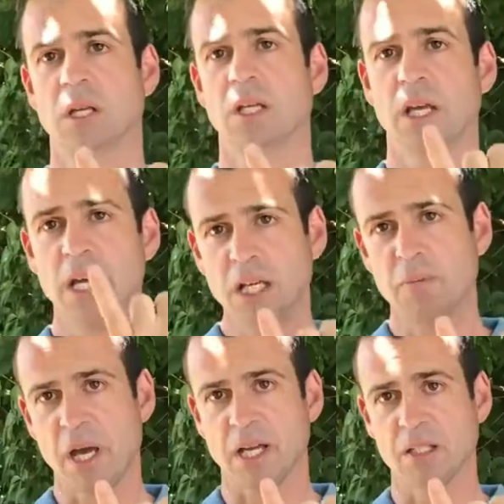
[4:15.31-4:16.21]
in Inc.
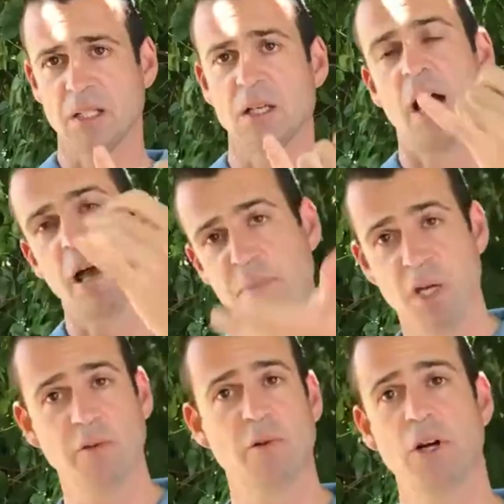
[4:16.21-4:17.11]
magazine, I
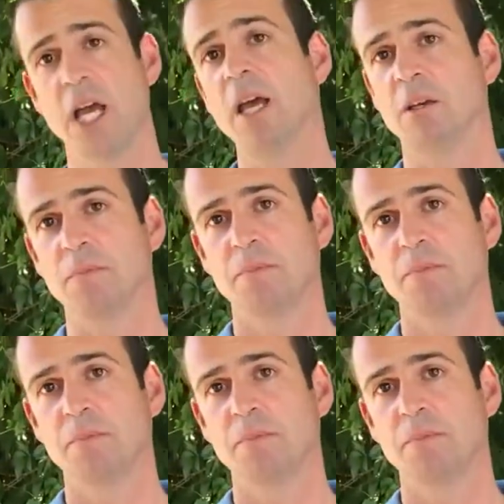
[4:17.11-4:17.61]
pay you 4K.